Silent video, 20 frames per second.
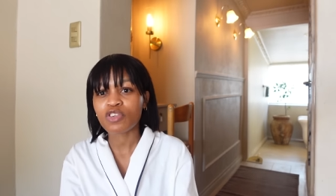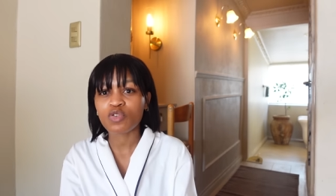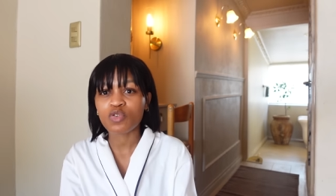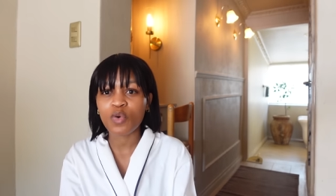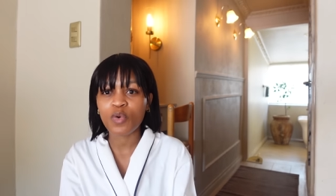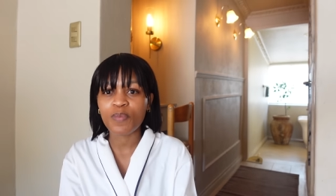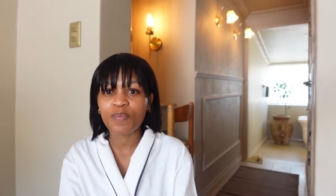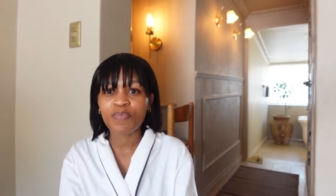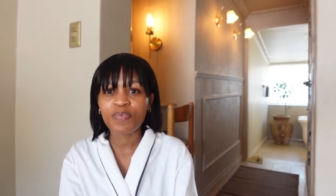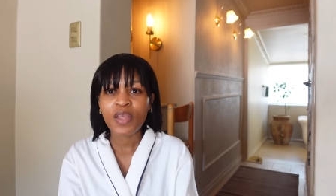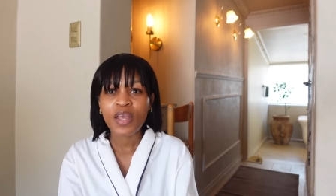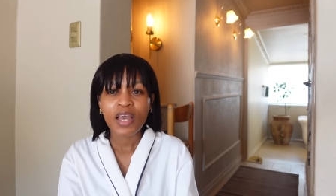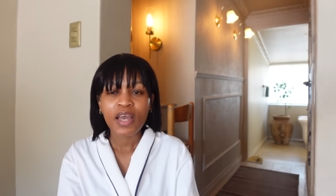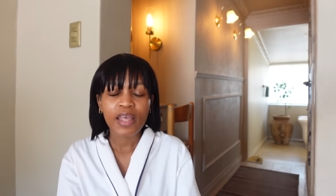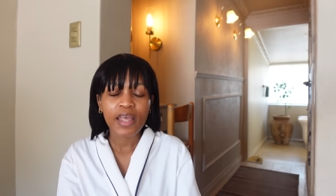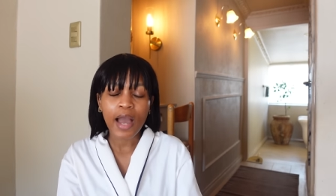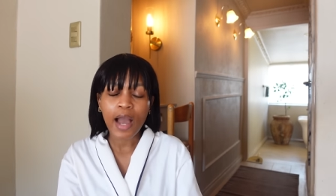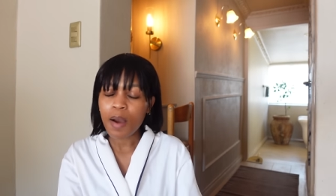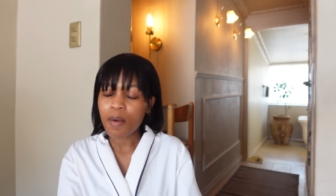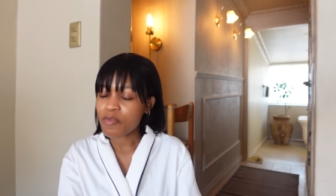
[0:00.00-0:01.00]
So
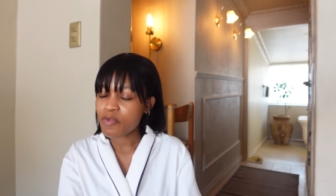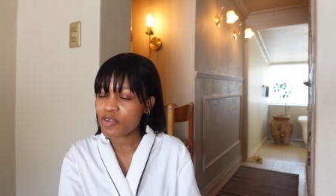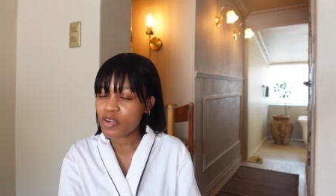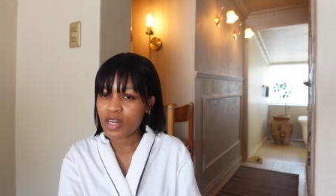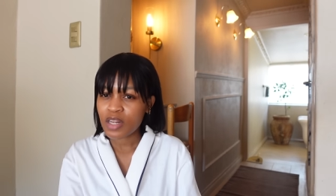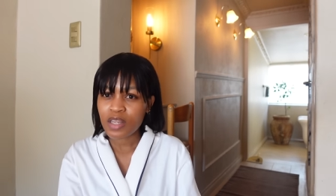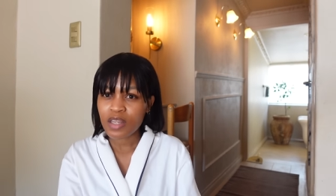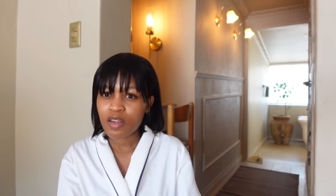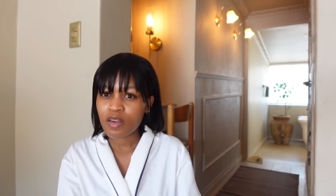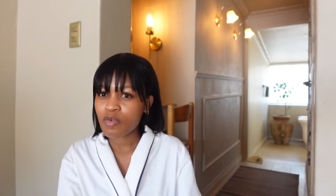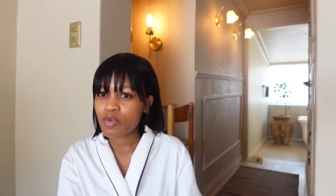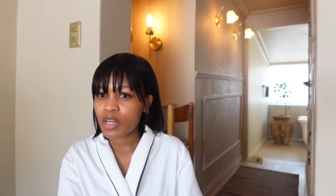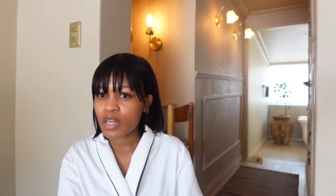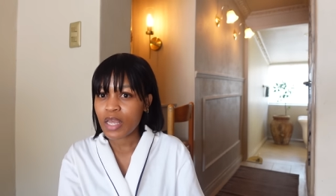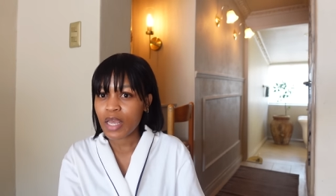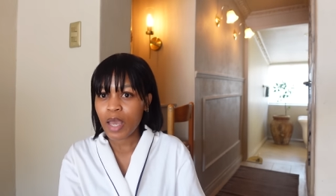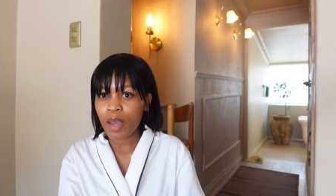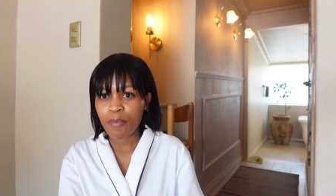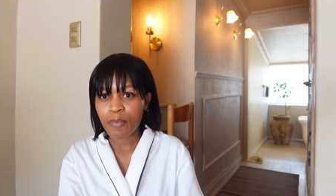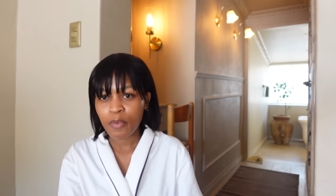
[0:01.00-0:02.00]
yeah, I'm really, really
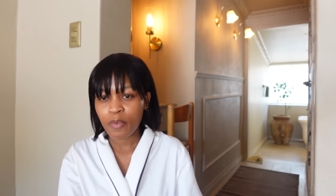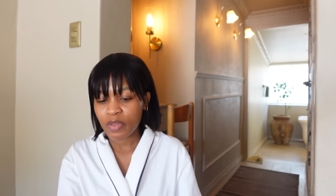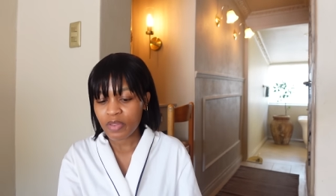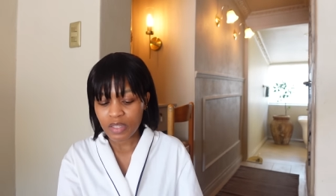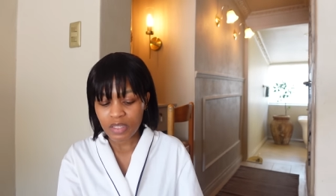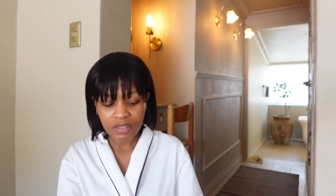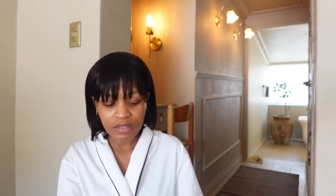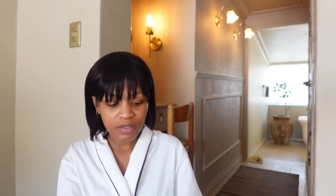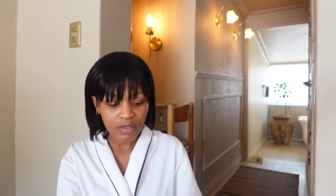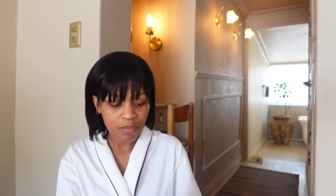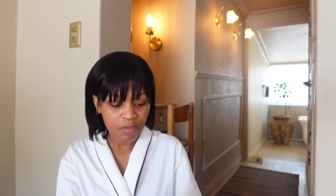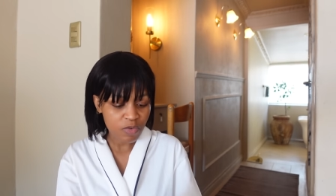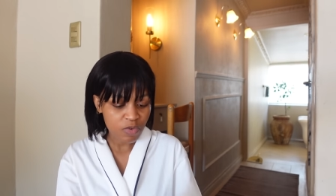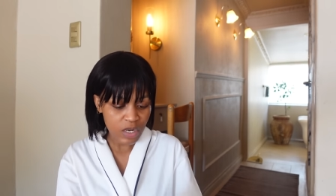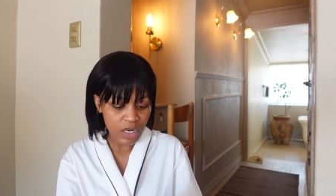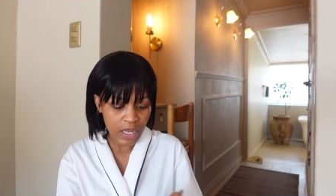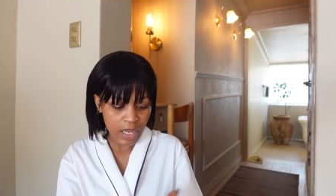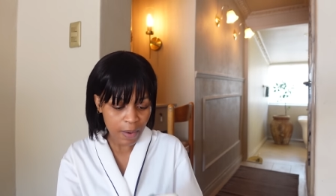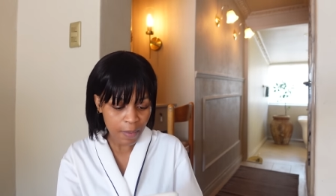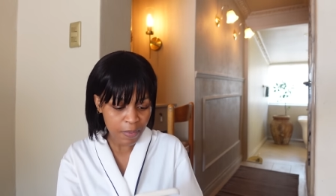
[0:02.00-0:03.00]
happy with it. I'm
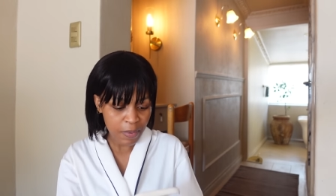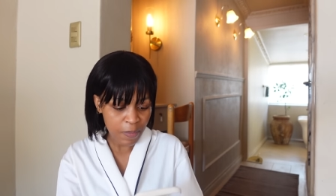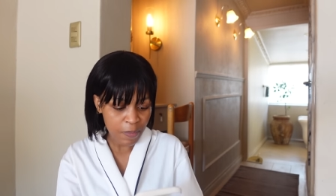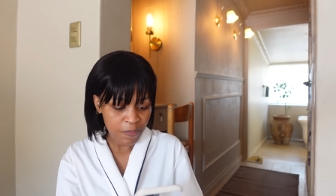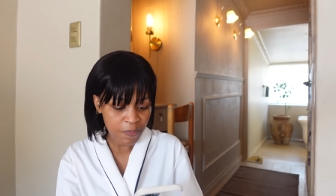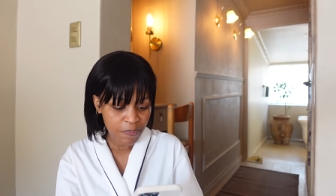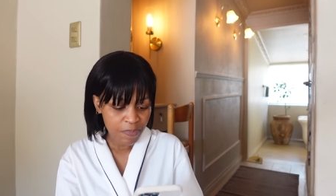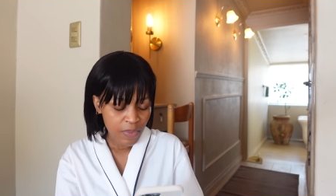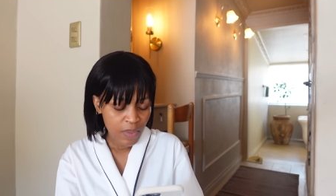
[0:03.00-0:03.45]
really happy.